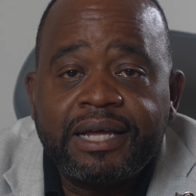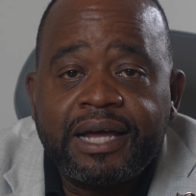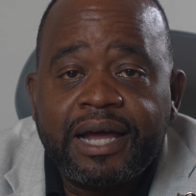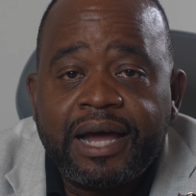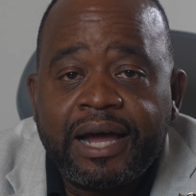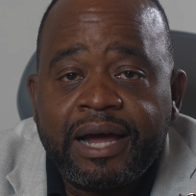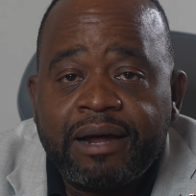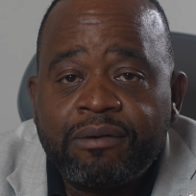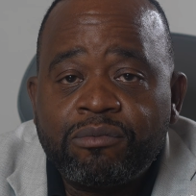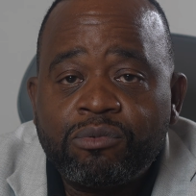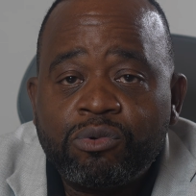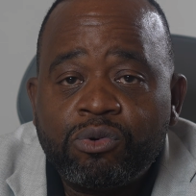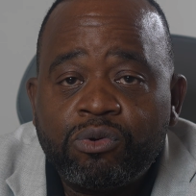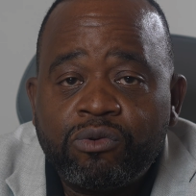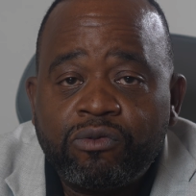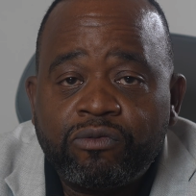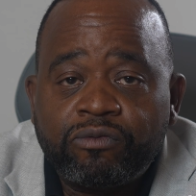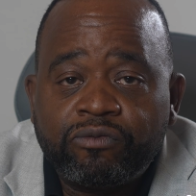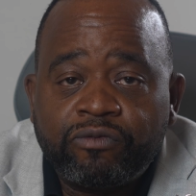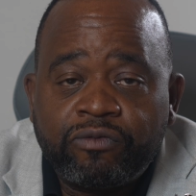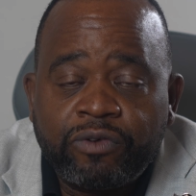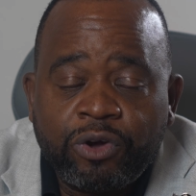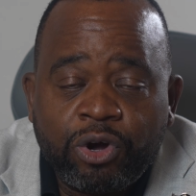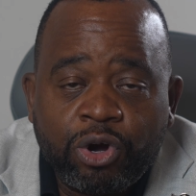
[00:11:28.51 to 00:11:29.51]
and we'll
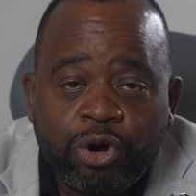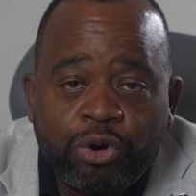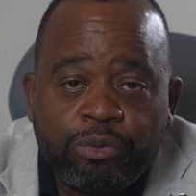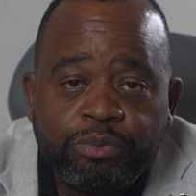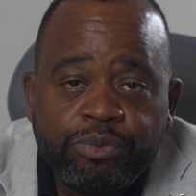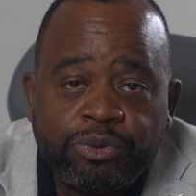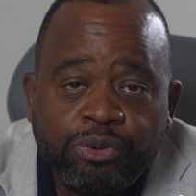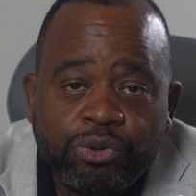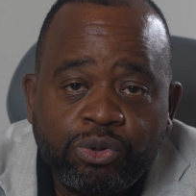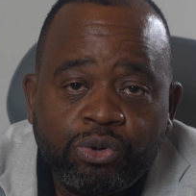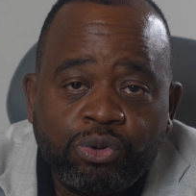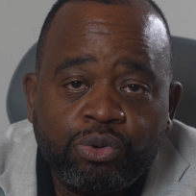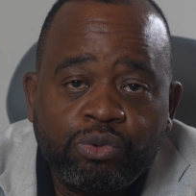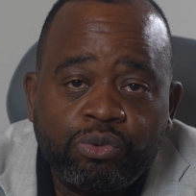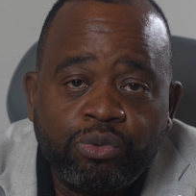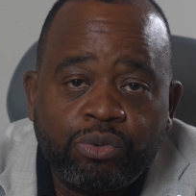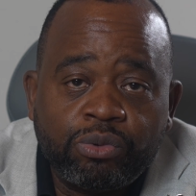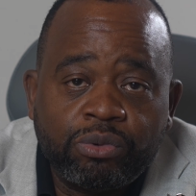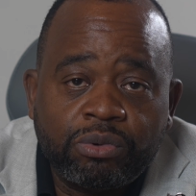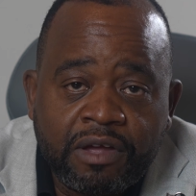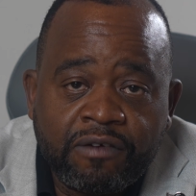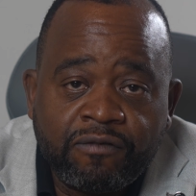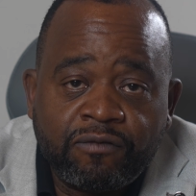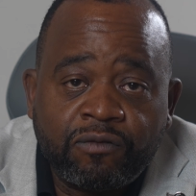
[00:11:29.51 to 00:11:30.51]
help you
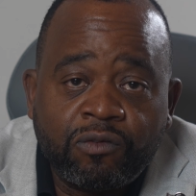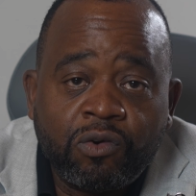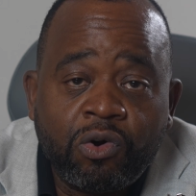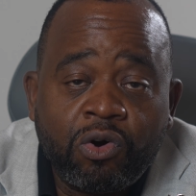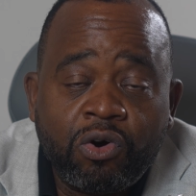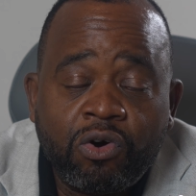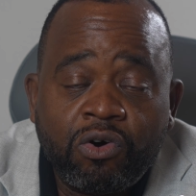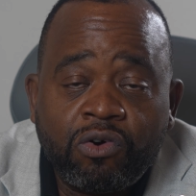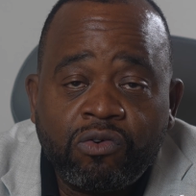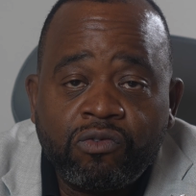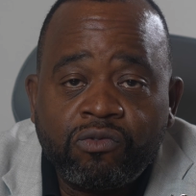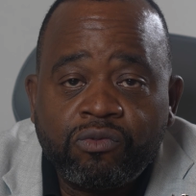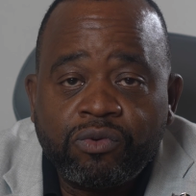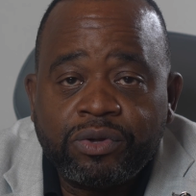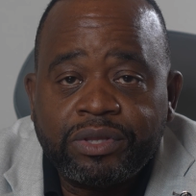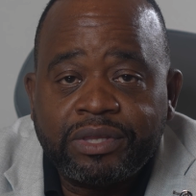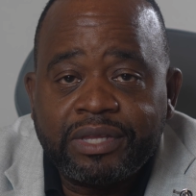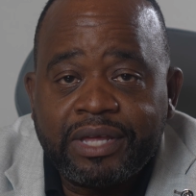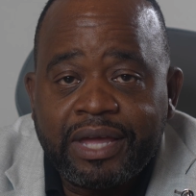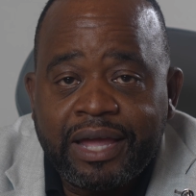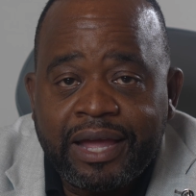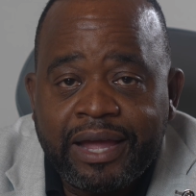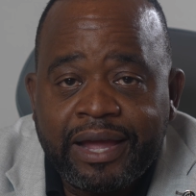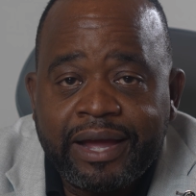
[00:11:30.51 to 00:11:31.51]
evolve with
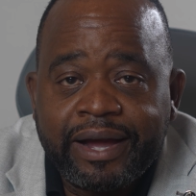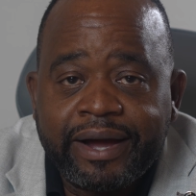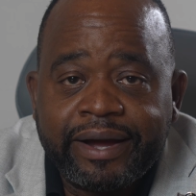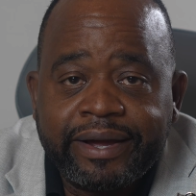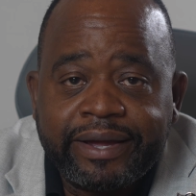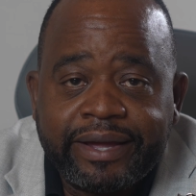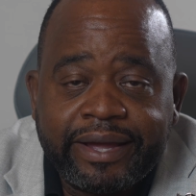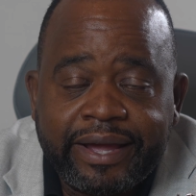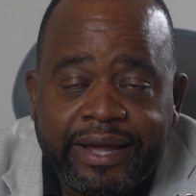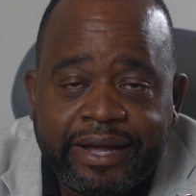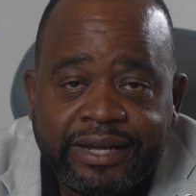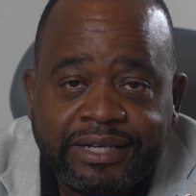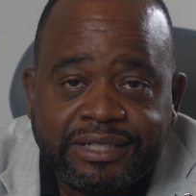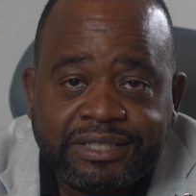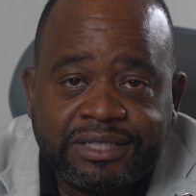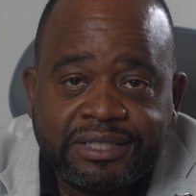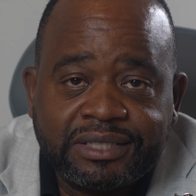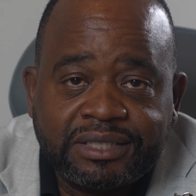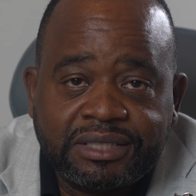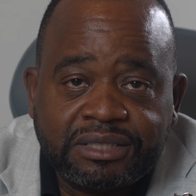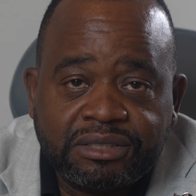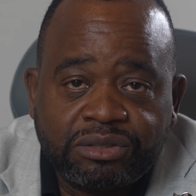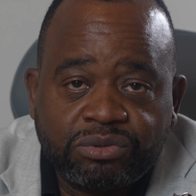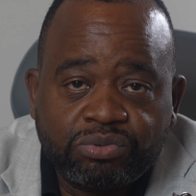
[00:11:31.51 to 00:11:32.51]
AI
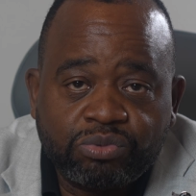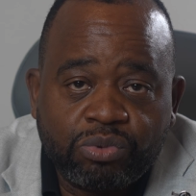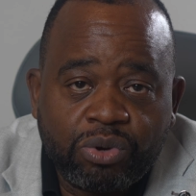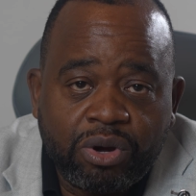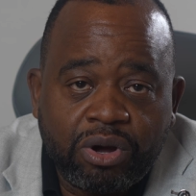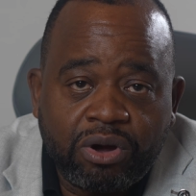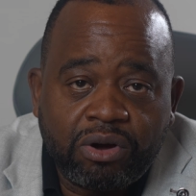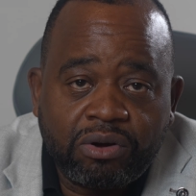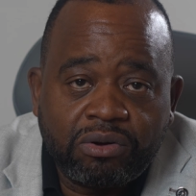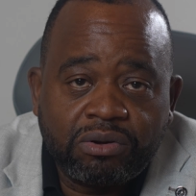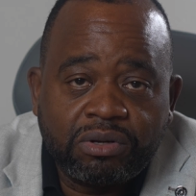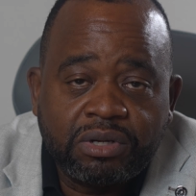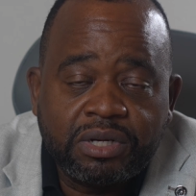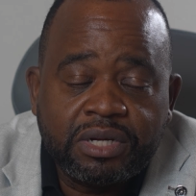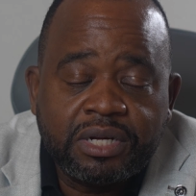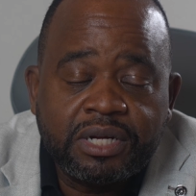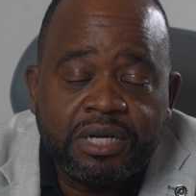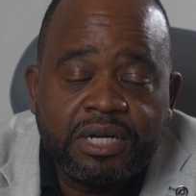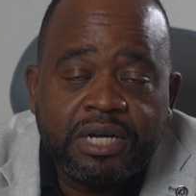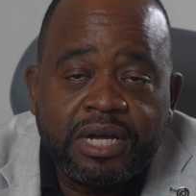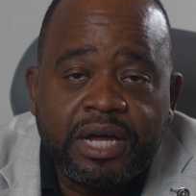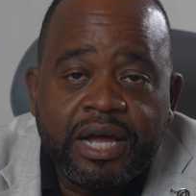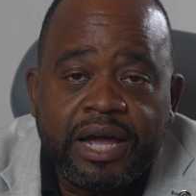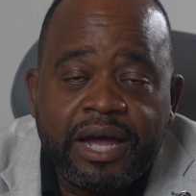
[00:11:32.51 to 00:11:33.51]
agents as well
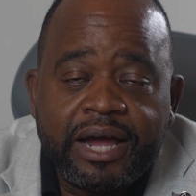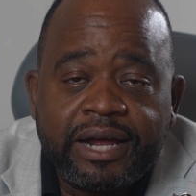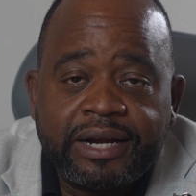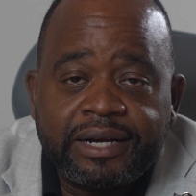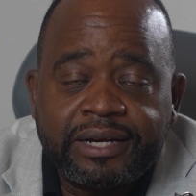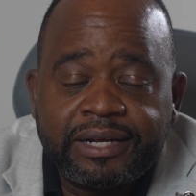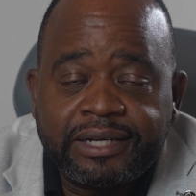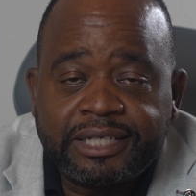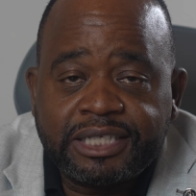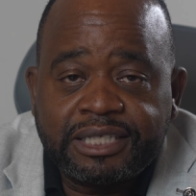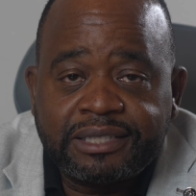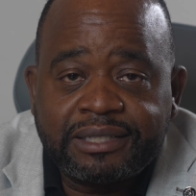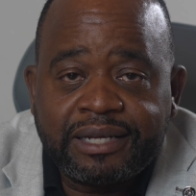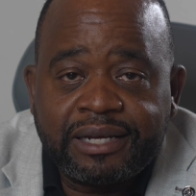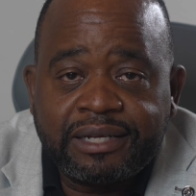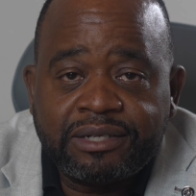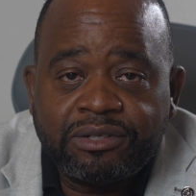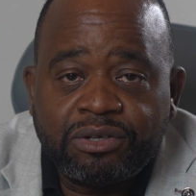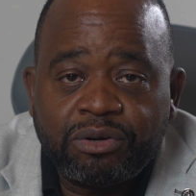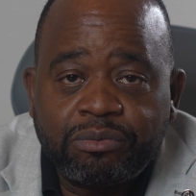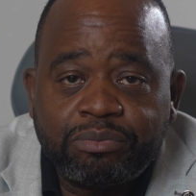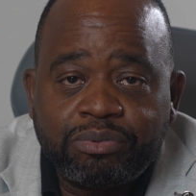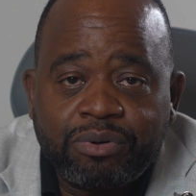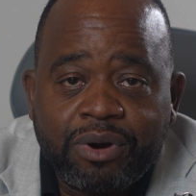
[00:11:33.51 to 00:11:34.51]
and
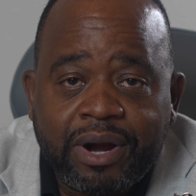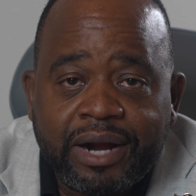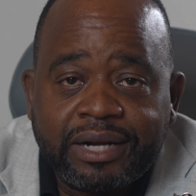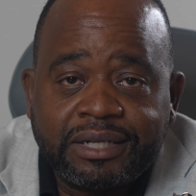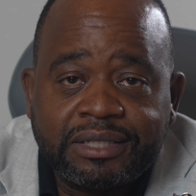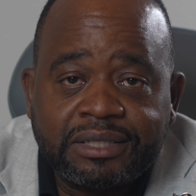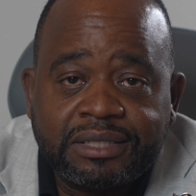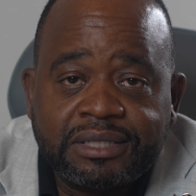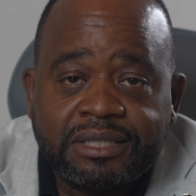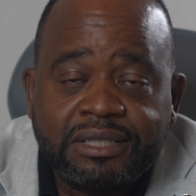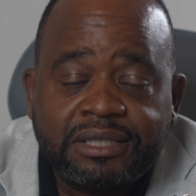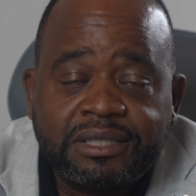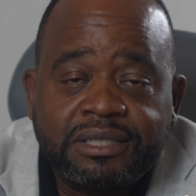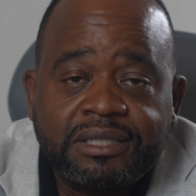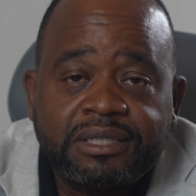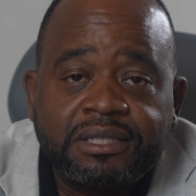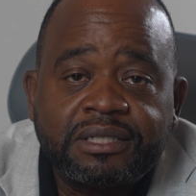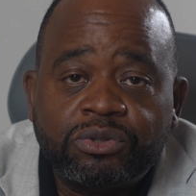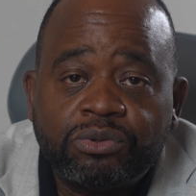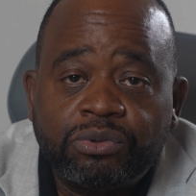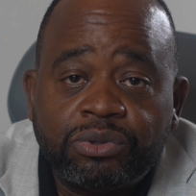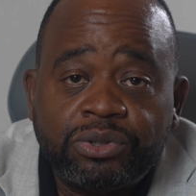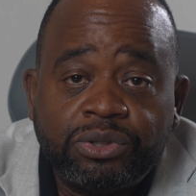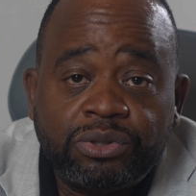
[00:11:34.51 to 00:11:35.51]
extend your practice
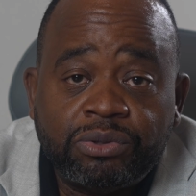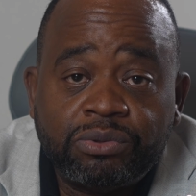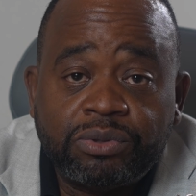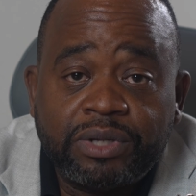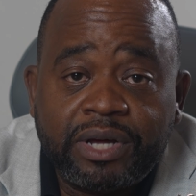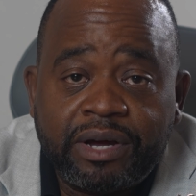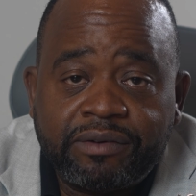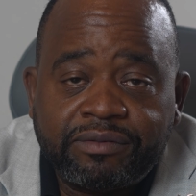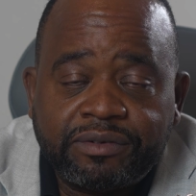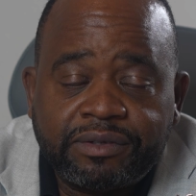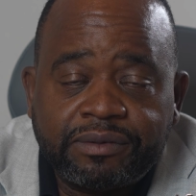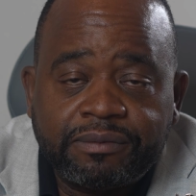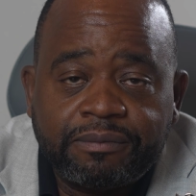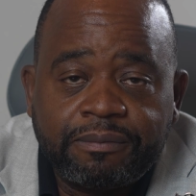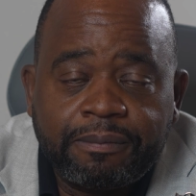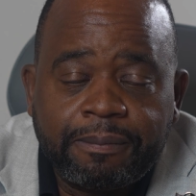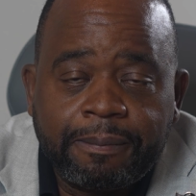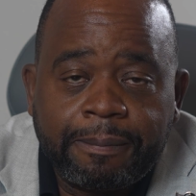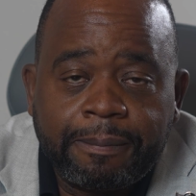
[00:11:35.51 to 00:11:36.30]
to a new level.